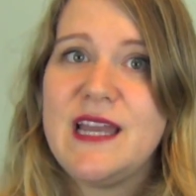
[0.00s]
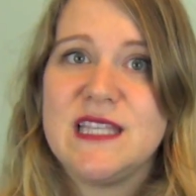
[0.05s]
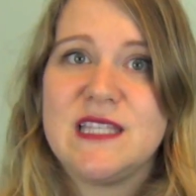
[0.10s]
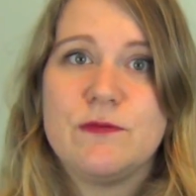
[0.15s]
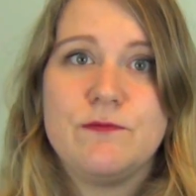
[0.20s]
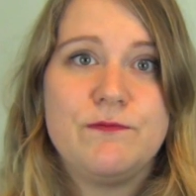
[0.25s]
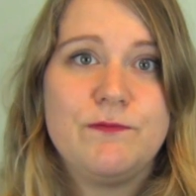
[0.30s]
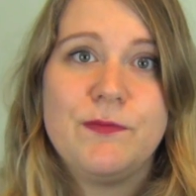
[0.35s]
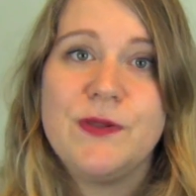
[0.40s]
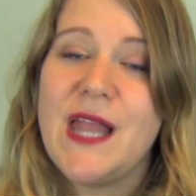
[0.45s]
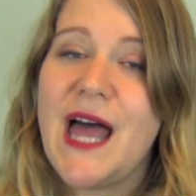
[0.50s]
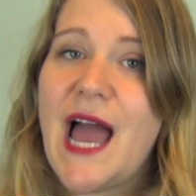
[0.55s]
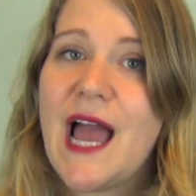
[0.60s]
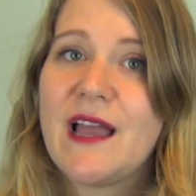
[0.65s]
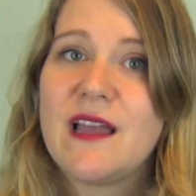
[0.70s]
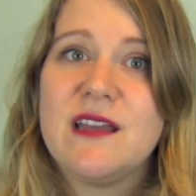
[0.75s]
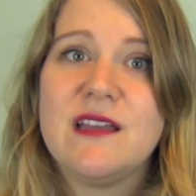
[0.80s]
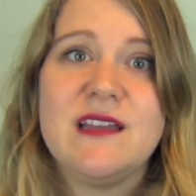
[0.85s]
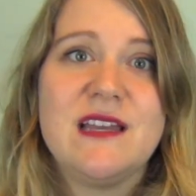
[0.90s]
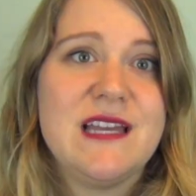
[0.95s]
It's
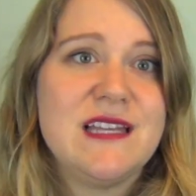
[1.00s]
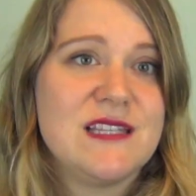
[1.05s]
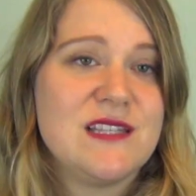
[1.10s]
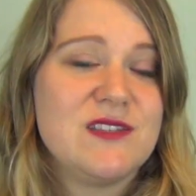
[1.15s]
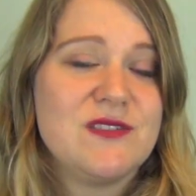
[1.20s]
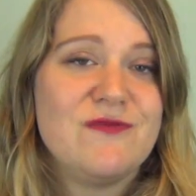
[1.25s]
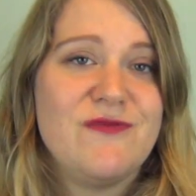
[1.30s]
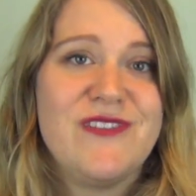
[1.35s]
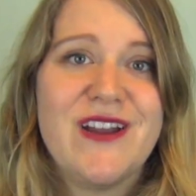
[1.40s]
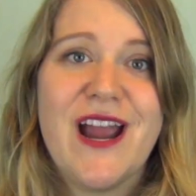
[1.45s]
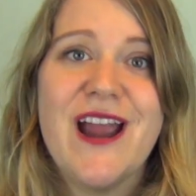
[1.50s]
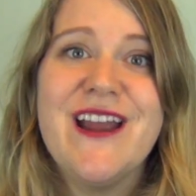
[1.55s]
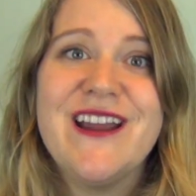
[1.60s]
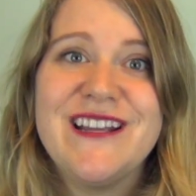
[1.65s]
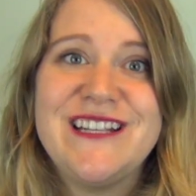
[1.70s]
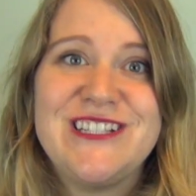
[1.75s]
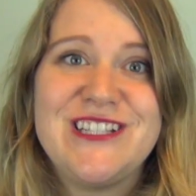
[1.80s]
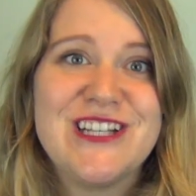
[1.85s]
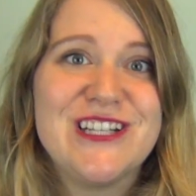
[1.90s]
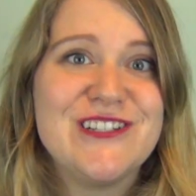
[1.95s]
black, it's
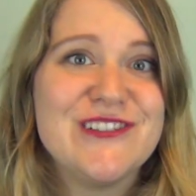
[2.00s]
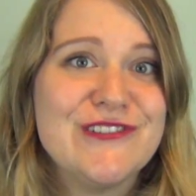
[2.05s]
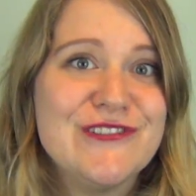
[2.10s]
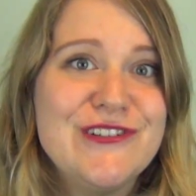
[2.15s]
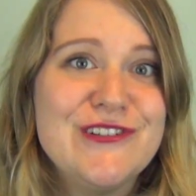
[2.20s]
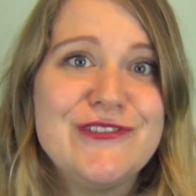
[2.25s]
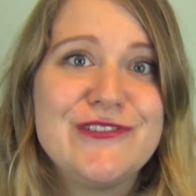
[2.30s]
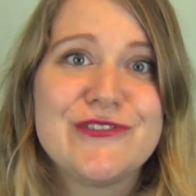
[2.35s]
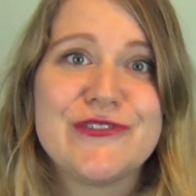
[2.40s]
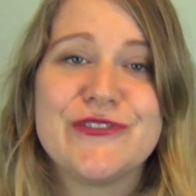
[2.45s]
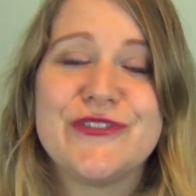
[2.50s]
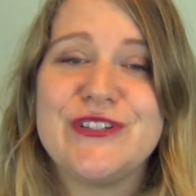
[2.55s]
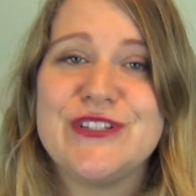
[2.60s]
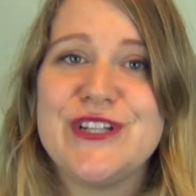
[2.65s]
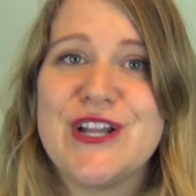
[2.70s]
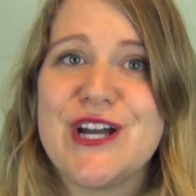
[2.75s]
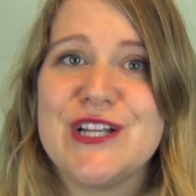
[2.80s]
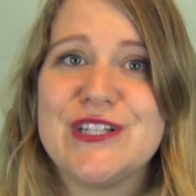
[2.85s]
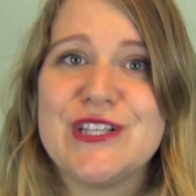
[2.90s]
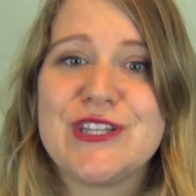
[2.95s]
very gender neutral,
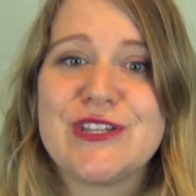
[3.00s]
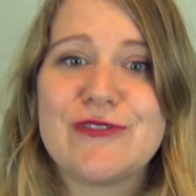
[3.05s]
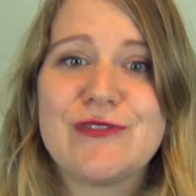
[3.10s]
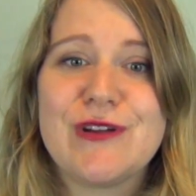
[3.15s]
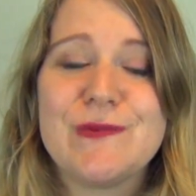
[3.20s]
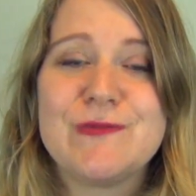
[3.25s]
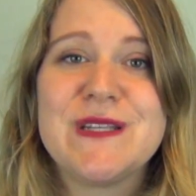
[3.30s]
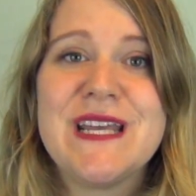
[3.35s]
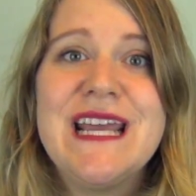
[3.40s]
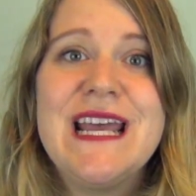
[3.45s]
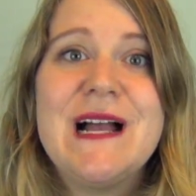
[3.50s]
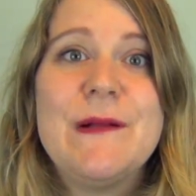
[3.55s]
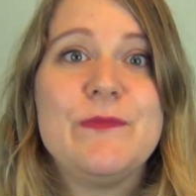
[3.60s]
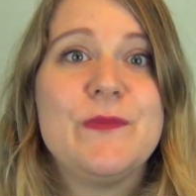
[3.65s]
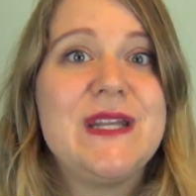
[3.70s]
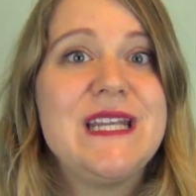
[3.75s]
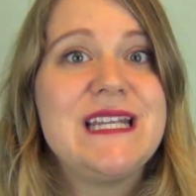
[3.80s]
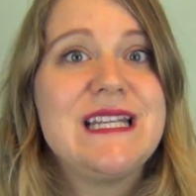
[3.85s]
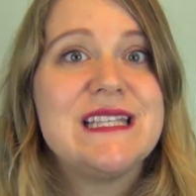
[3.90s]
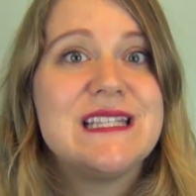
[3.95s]
nondescript,
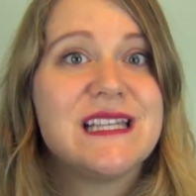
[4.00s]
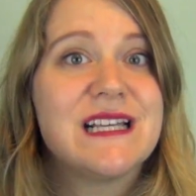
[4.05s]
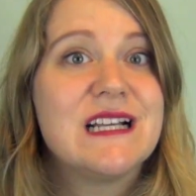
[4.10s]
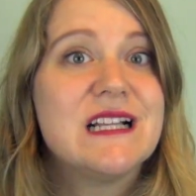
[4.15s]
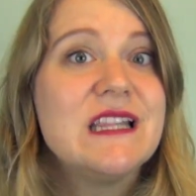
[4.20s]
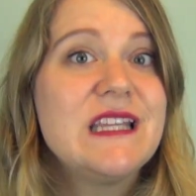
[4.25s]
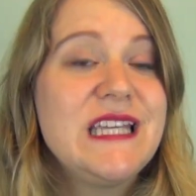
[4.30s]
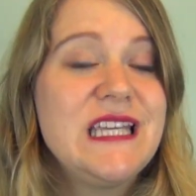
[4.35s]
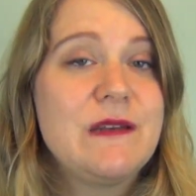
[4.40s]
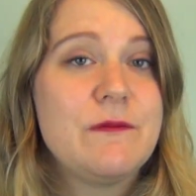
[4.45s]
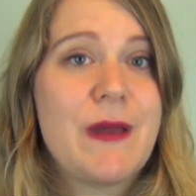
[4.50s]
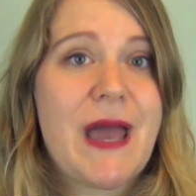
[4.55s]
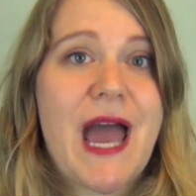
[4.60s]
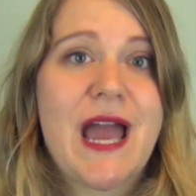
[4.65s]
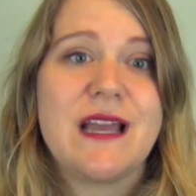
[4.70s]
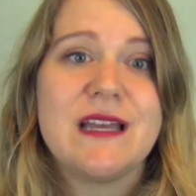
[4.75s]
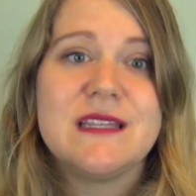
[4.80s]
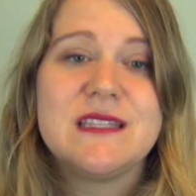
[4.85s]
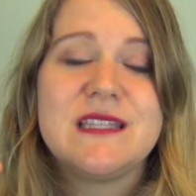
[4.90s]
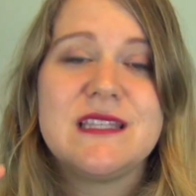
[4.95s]
but it is a clean
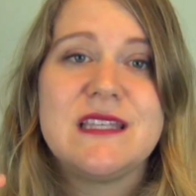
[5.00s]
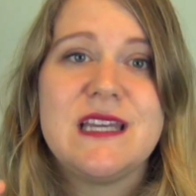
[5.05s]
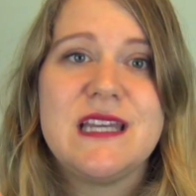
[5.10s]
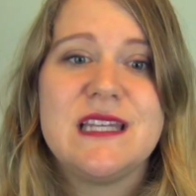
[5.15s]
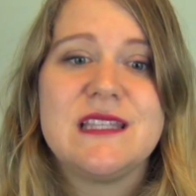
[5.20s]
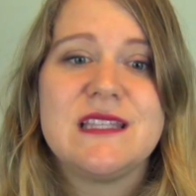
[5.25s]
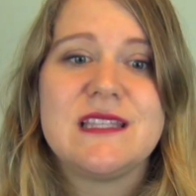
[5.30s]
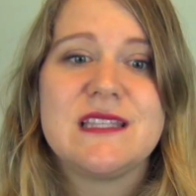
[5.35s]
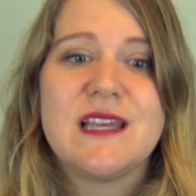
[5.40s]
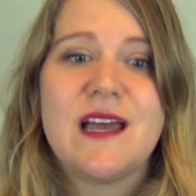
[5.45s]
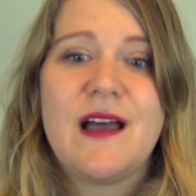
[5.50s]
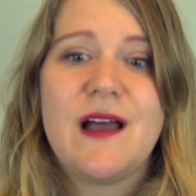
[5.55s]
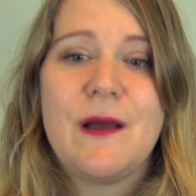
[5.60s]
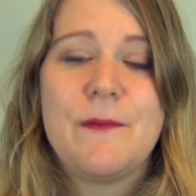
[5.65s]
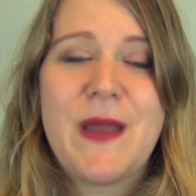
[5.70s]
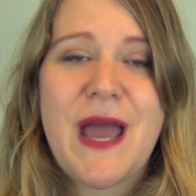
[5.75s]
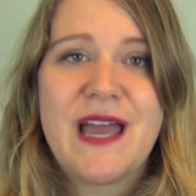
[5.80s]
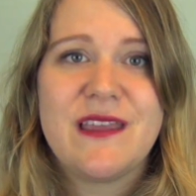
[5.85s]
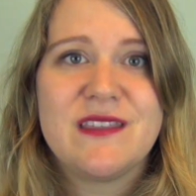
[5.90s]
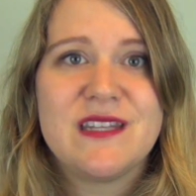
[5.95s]
bag. It's, it's a
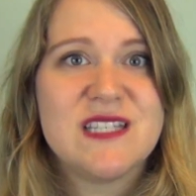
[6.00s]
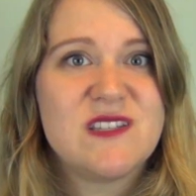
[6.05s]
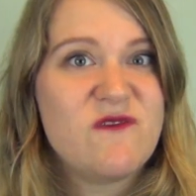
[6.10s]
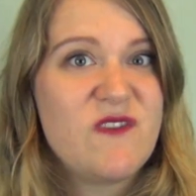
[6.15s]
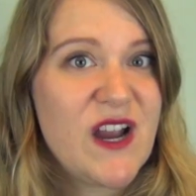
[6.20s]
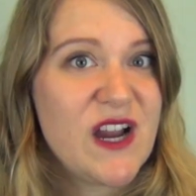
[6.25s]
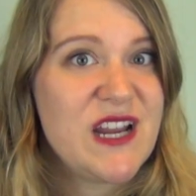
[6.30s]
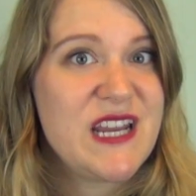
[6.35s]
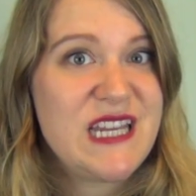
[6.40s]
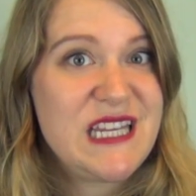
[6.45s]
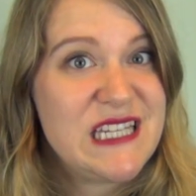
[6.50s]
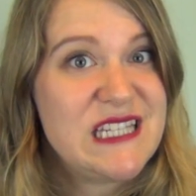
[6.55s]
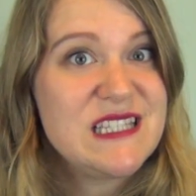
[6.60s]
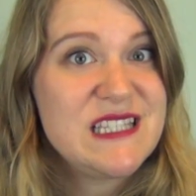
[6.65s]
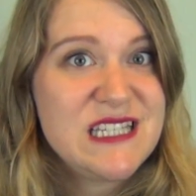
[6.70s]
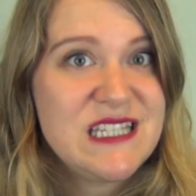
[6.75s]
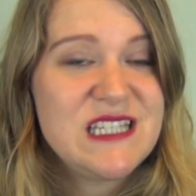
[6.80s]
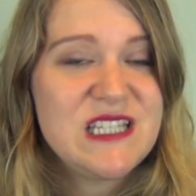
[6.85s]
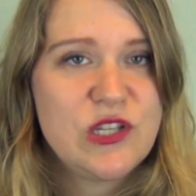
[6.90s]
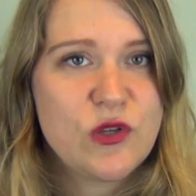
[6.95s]
bag that is very
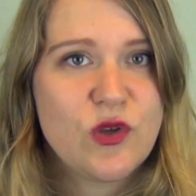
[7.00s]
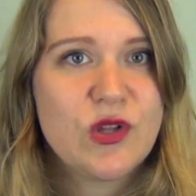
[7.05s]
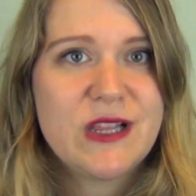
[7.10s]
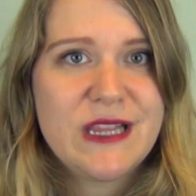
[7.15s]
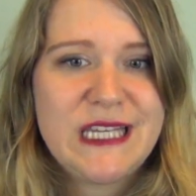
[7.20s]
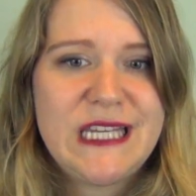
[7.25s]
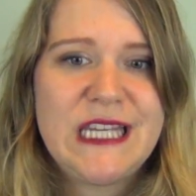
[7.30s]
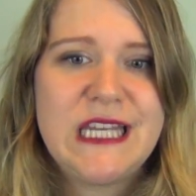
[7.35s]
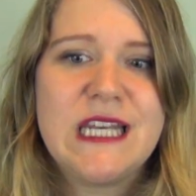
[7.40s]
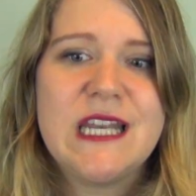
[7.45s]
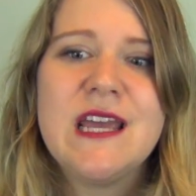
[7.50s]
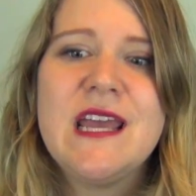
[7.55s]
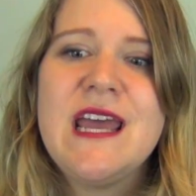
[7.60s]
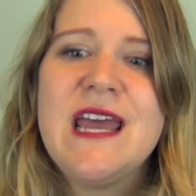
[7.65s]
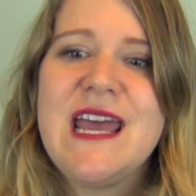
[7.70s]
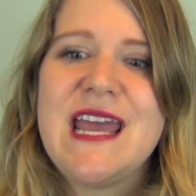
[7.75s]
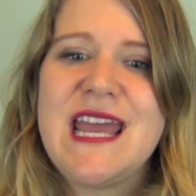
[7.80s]
easy to clean.